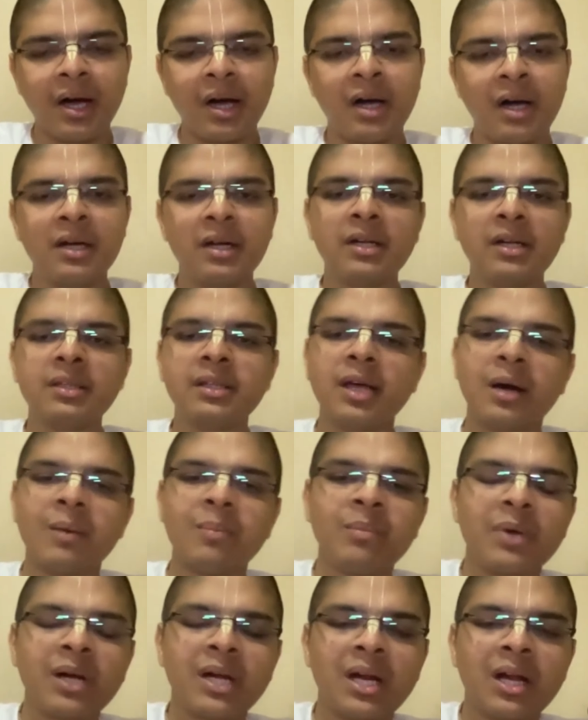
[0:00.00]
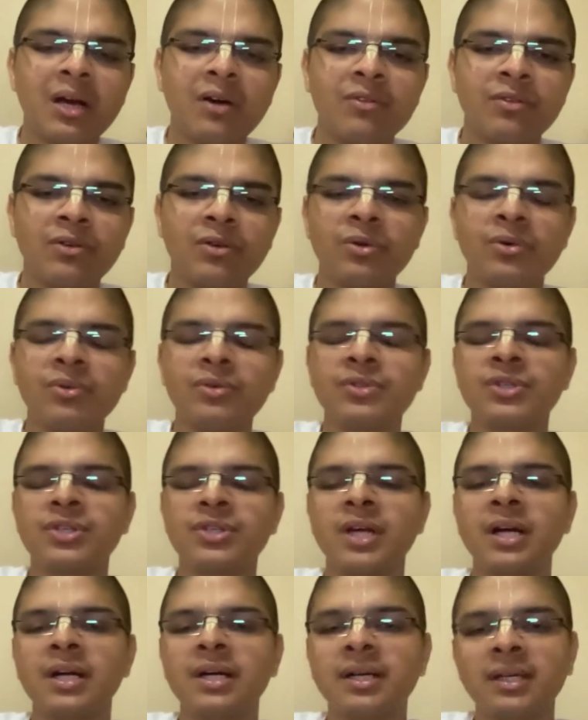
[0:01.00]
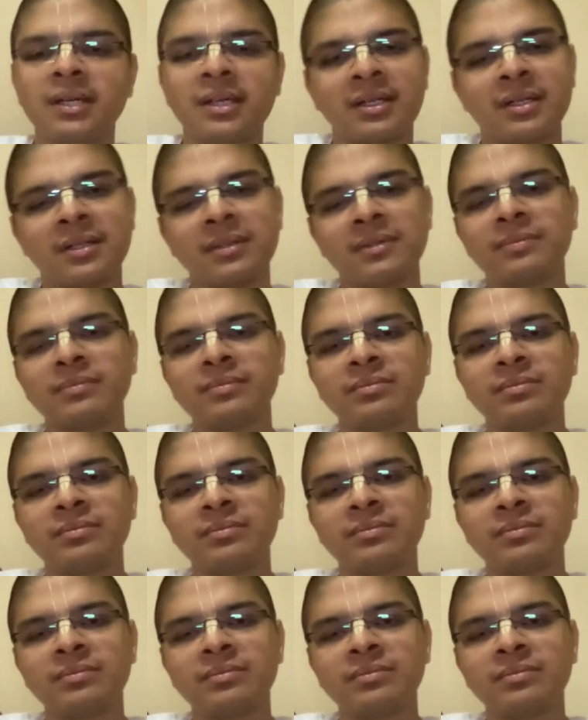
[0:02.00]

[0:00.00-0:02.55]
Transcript: under the umbrella of Guru's shelter,